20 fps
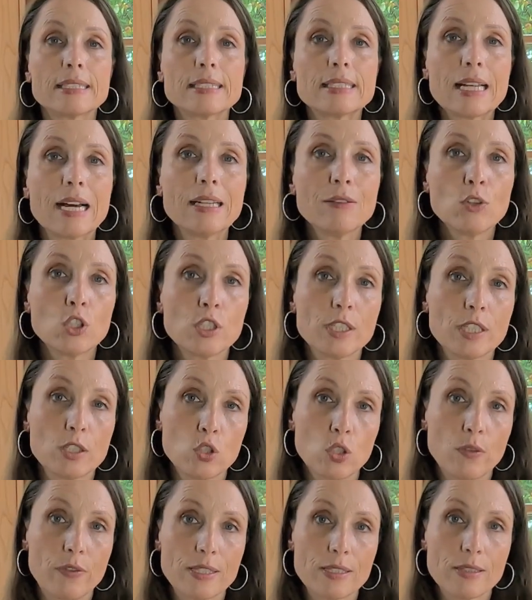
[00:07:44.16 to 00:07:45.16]
Then I
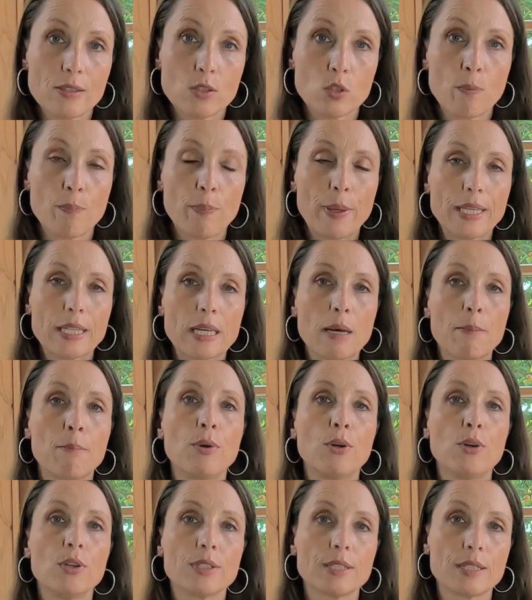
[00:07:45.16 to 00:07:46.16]
wanted to say something
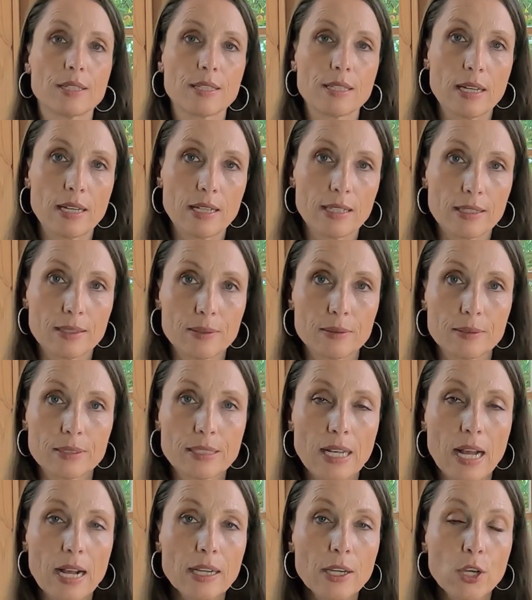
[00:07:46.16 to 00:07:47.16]
about the beaker
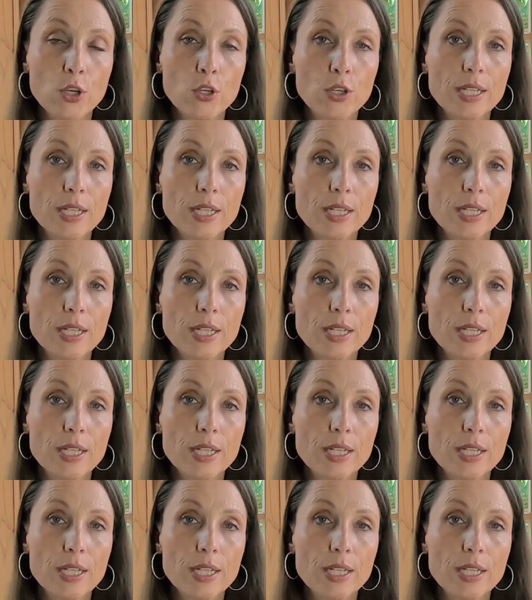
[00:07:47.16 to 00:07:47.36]
burden.